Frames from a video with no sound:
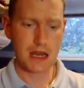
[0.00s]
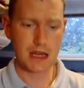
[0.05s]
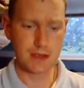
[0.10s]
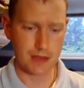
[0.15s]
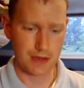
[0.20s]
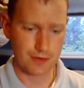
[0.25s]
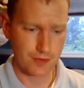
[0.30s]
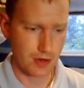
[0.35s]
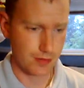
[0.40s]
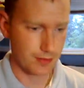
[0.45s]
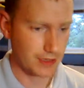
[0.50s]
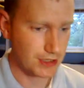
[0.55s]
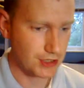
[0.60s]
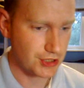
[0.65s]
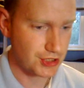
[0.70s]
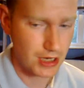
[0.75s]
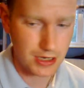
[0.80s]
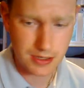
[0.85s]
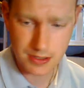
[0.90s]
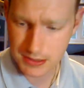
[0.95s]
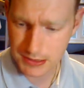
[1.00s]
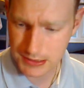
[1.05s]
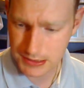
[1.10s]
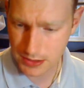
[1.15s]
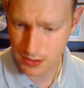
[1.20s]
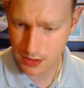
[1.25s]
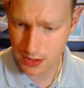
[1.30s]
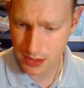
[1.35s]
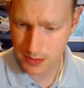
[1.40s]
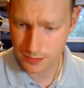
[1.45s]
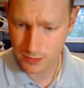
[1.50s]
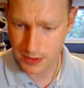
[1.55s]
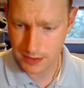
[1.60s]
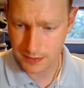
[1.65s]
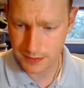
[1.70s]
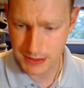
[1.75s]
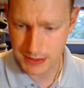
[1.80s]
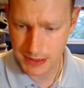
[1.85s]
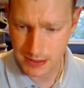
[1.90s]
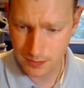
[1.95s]
Anyway, right, we're going to show you this time,
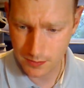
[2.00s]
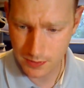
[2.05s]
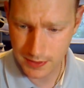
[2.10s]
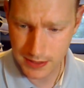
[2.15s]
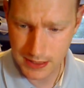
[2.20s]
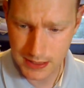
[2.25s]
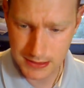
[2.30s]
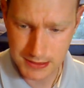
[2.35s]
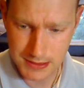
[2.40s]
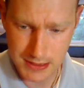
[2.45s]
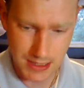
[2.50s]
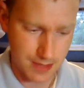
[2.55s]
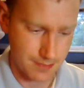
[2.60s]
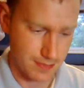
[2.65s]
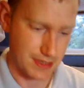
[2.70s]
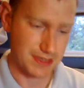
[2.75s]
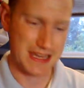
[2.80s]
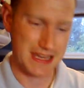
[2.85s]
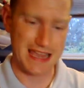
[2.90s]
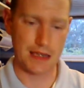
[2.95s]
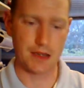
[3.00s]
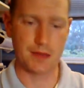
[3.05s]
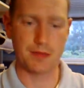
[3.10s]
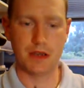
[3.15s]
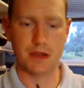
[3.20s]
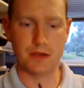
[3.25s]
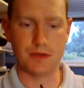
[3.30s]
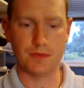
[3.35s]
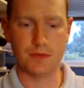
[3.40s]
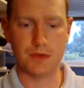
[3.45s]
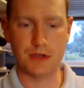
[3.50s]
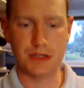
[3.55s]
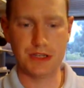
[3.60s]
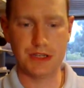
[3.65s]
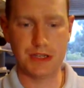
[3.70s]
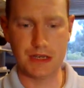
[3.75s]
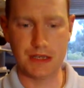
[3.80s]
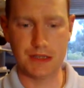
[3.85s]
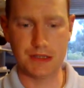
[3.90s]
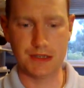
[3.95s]
where is he, with his attack mode,
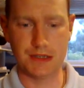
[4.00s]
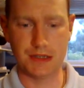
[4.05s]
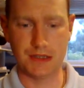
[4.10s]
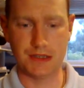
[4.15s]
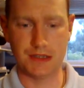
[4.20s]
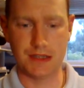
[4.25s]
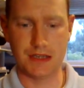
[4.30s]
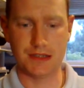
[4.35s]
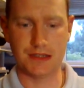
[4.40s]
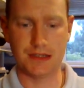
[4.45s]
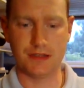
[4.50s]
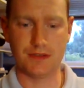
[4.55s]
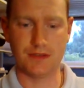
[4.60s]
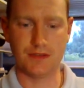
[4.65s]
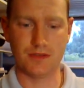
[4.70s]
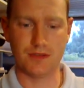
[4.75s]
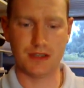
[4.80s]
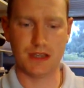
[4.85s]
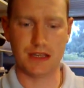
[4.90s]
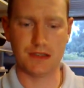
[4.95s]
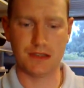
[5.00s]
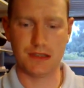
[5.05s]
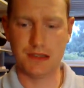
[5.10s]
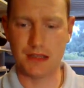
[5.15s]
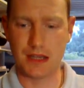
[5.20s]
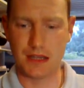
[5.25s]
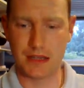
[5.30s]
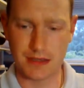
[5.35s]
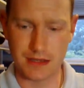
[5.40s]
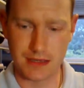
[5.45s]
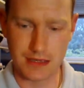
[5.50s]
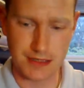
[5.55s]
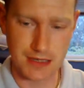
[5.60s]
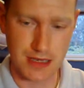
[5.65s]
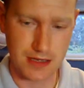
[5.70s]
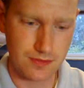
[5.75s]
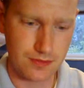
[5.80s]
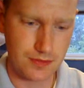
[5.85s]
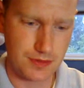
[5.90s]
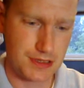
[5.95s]
which is just these two sort of guns stuck in
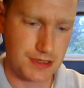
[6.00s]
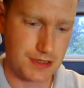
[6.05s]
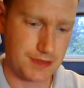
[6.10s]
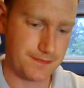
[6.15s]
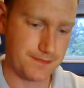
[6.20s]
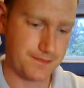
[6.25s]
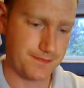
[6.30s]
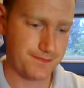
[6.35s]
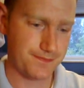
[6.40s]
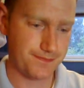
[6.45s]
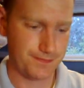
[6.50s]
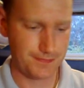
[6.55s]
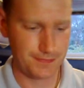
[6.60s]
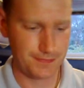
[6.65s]
these holes.